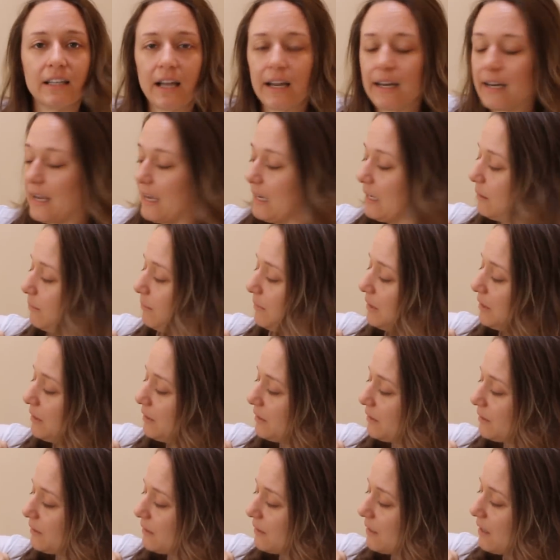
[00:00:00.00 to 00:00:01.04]
on
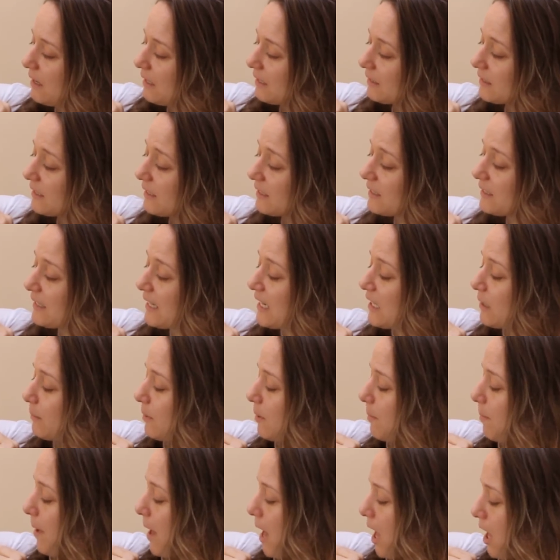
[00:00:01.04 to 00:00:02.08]
animals,
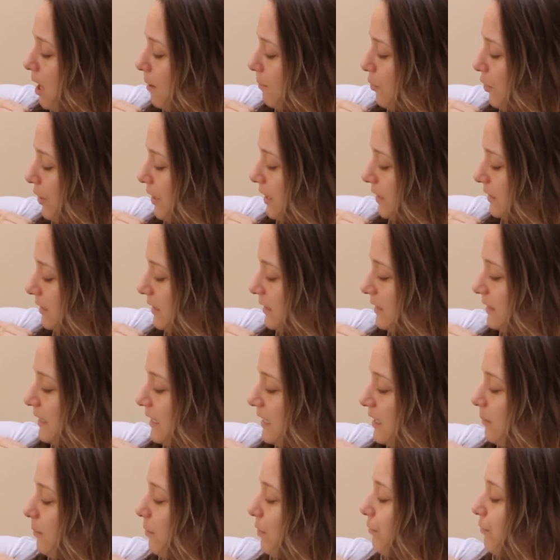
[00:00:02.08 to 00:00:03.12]
Sustainable palm oil,
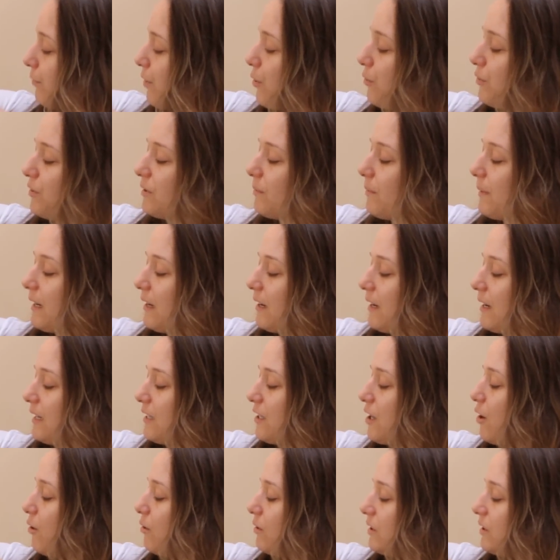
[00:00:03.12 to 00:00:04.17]
sustainable rosemary, no